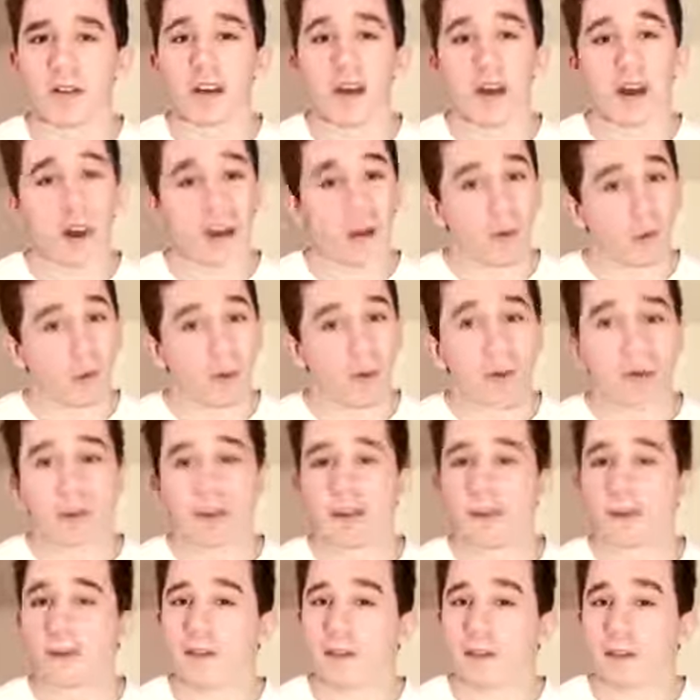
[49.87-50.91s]
However,
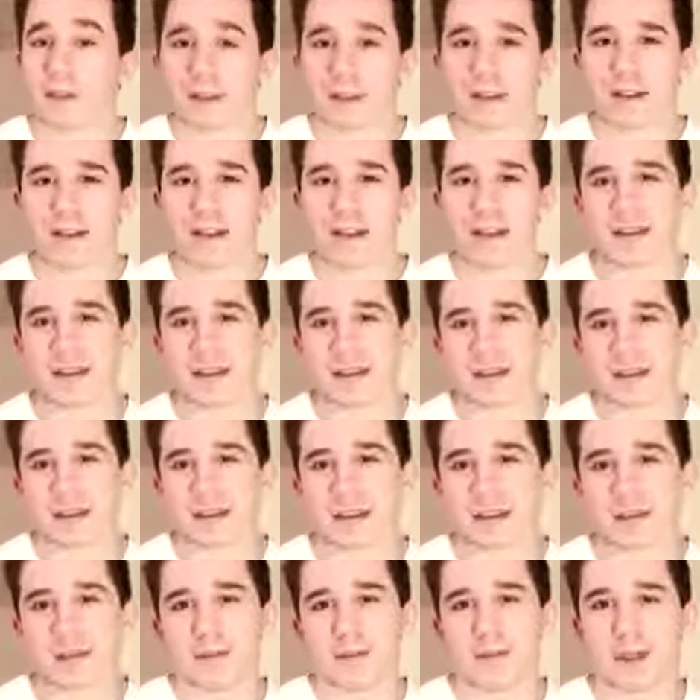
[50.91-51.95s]
if you're dedicated
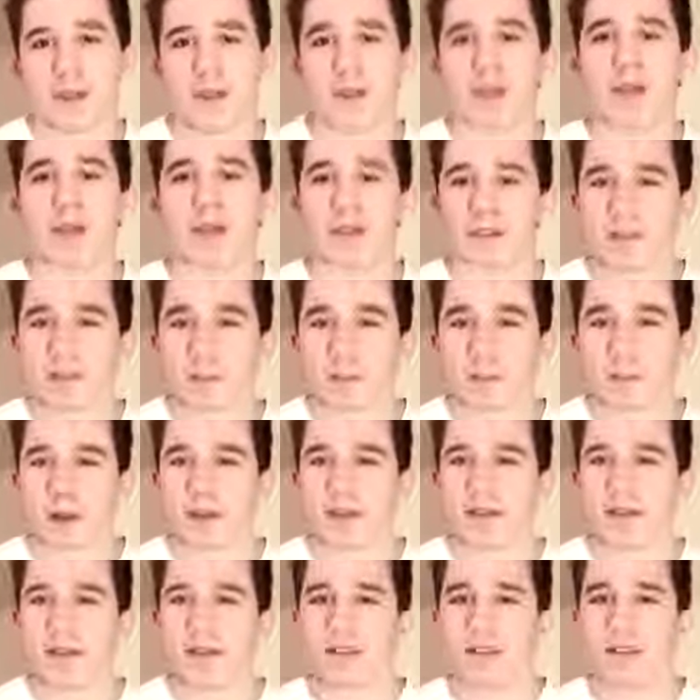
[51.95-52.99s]
enough and willing to
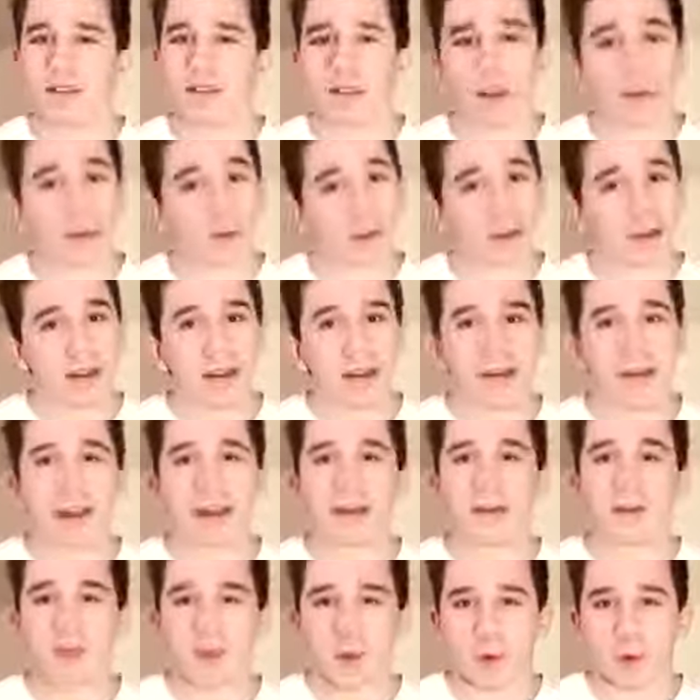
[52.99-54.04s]
practice every day
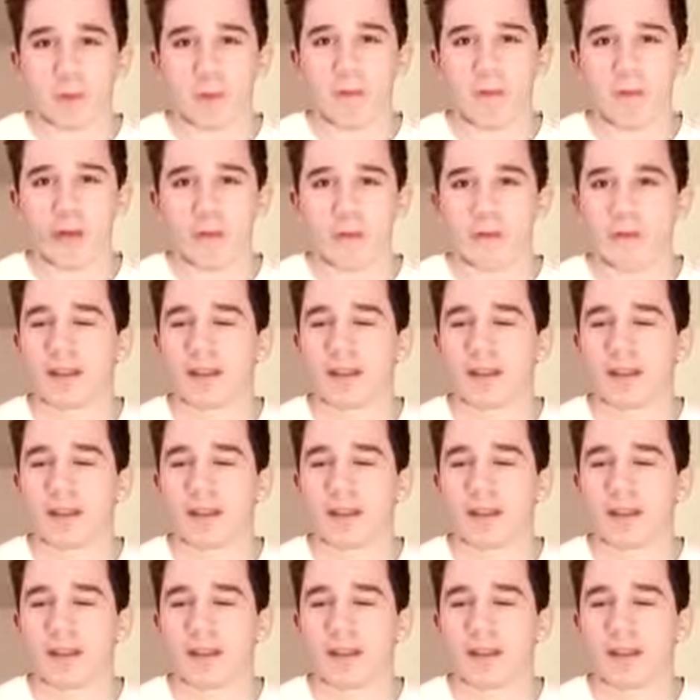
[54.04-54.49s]
and won't give up,